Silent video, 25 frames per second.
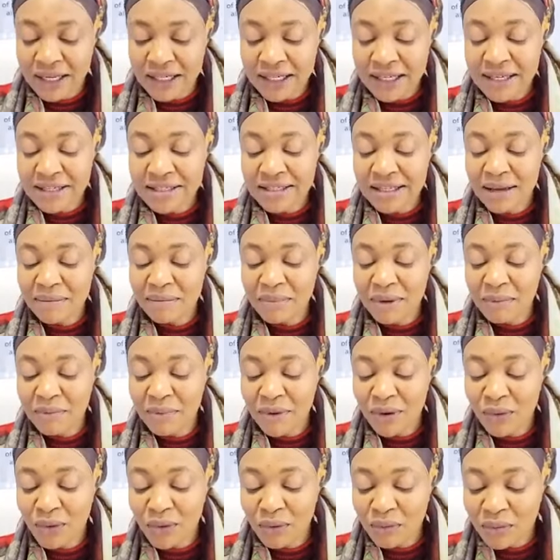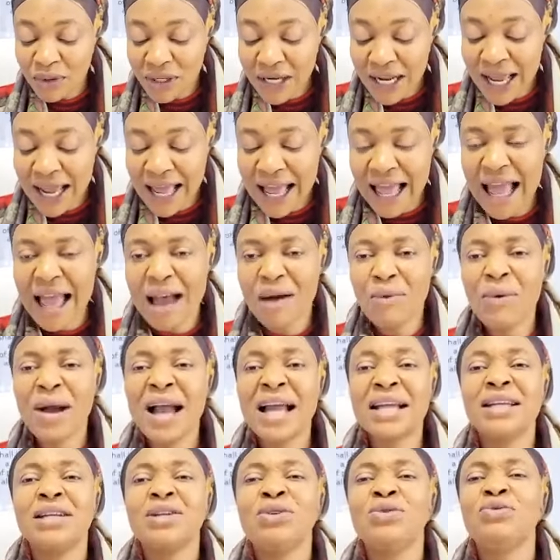The same people will be like,
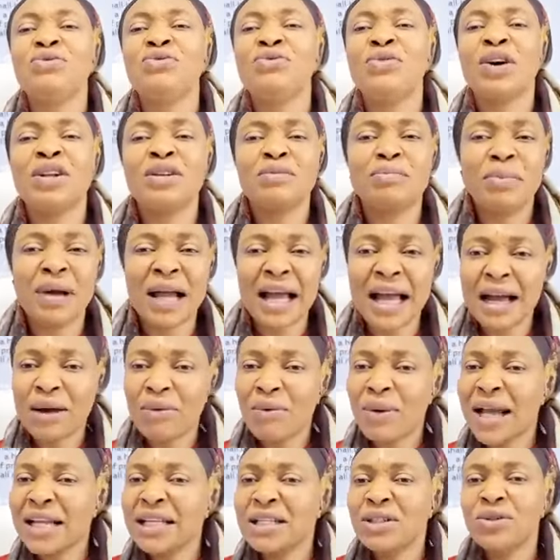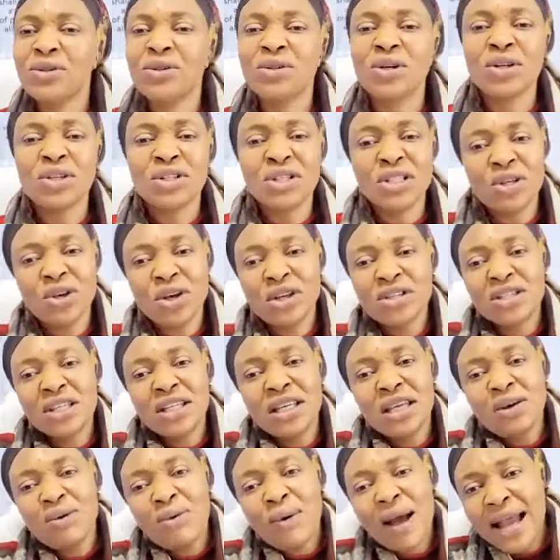why did you fought back? Why did you not
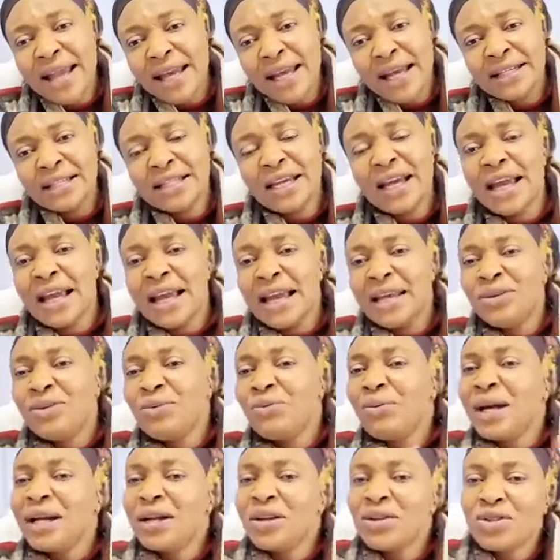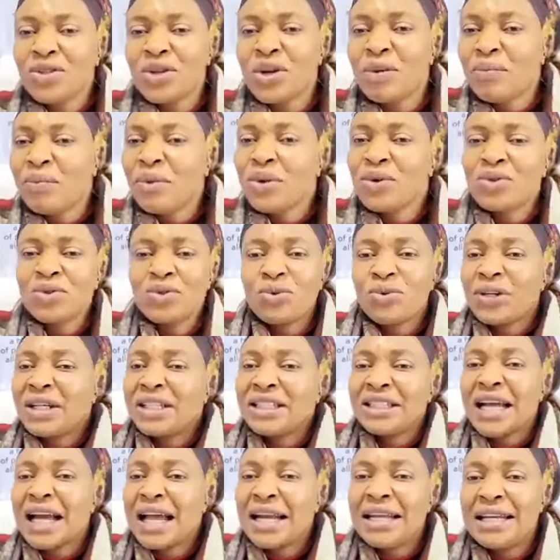just keep quiet? You were not supposed to
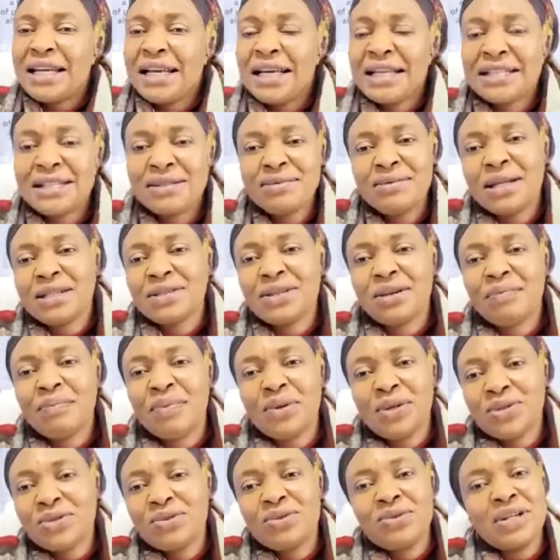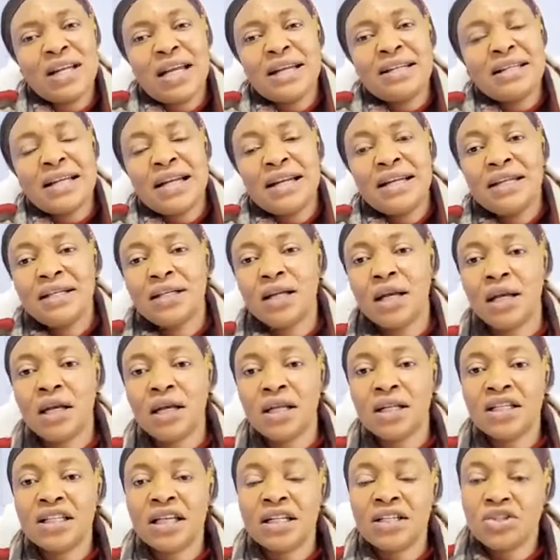retaliate. You were supposed to retaliate.
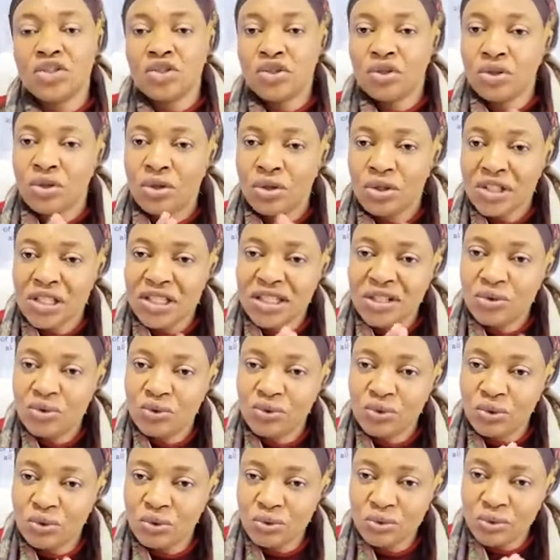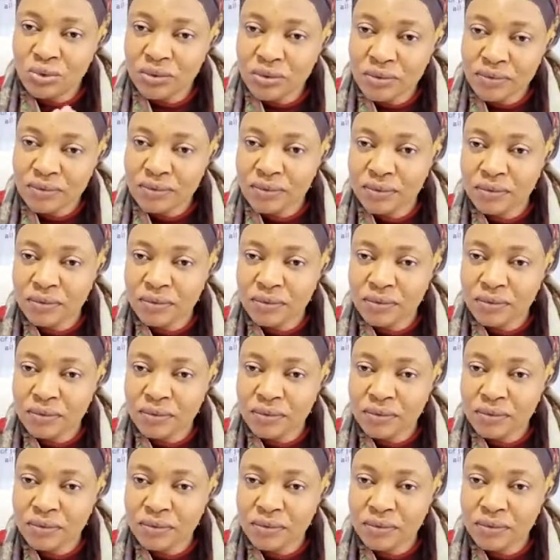There is nothing you do.